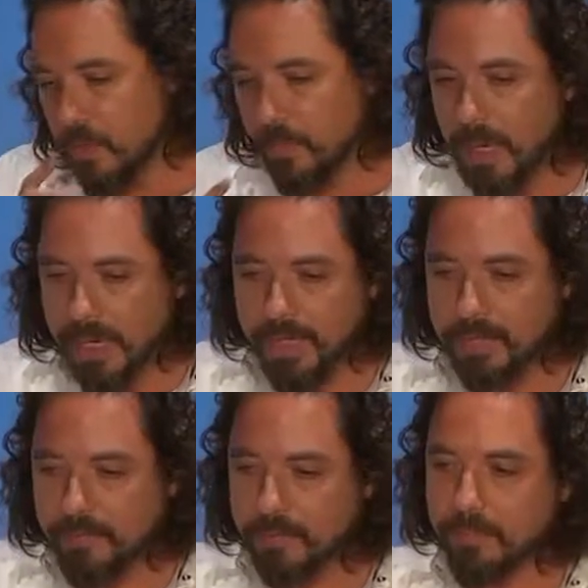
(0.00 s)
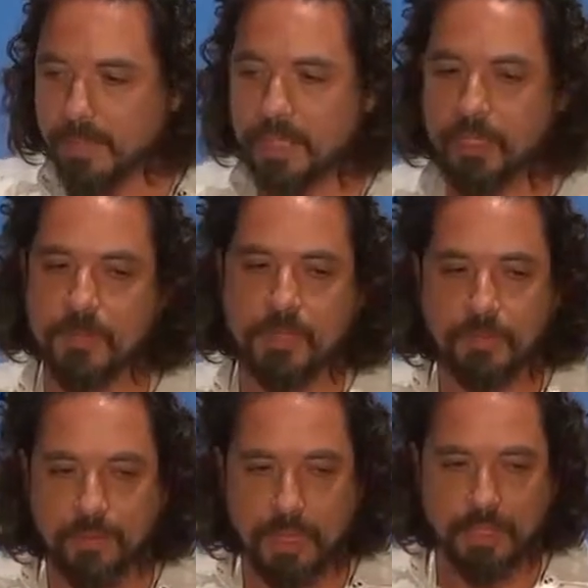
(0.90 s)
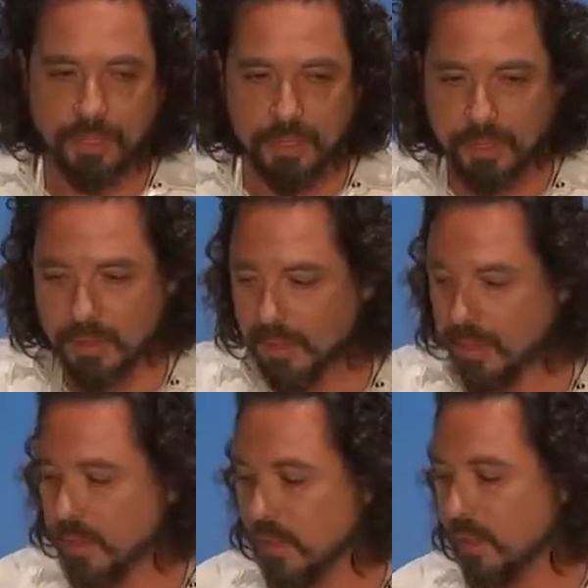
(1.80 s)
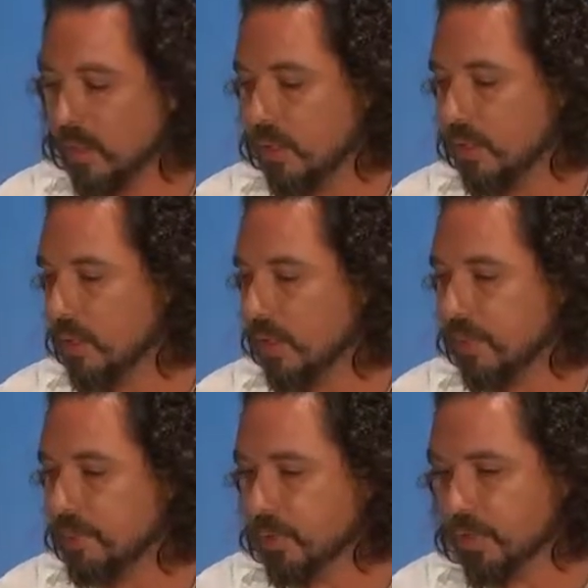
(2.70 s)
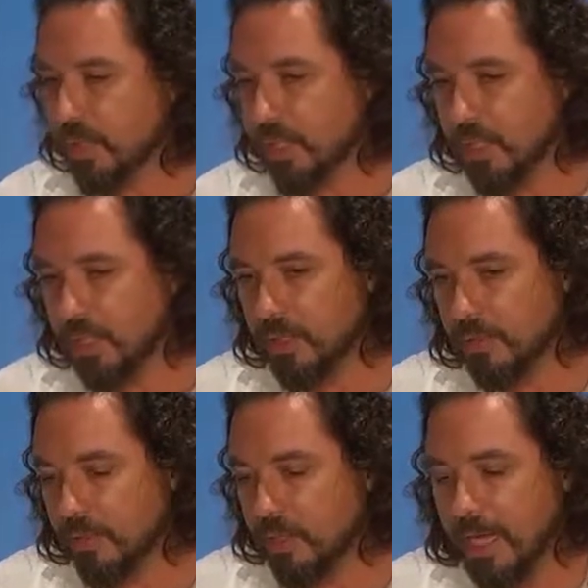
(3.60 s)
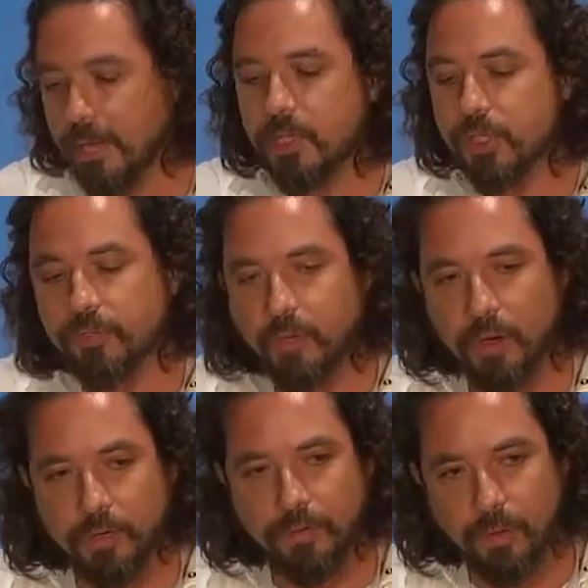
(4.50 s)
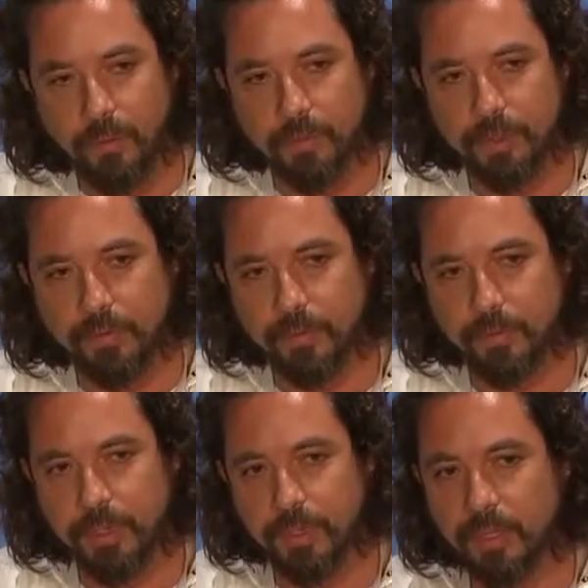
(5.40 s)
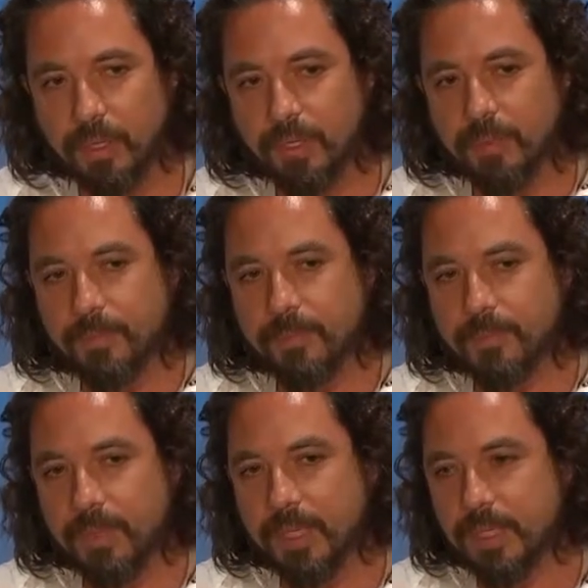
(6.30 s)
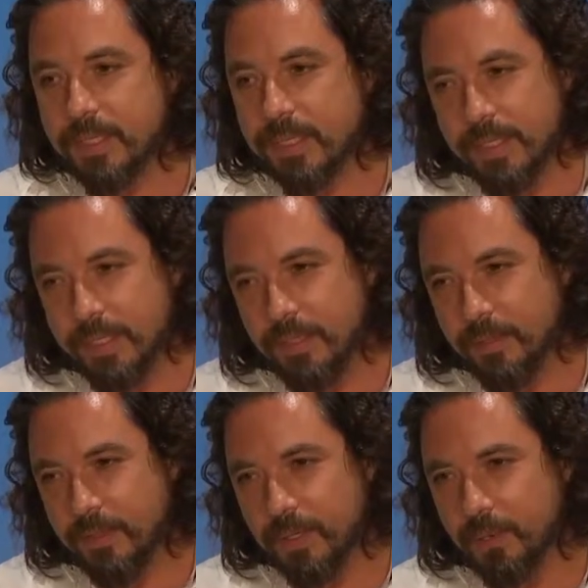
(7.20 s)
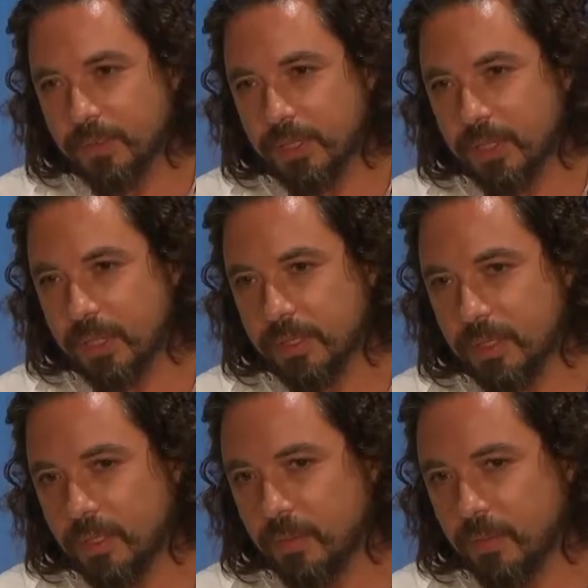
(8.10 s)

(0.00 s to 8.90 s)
combining different mediums of creation and pushing the, the language of art forward, if you will. Because there is sort of a notion that, you know,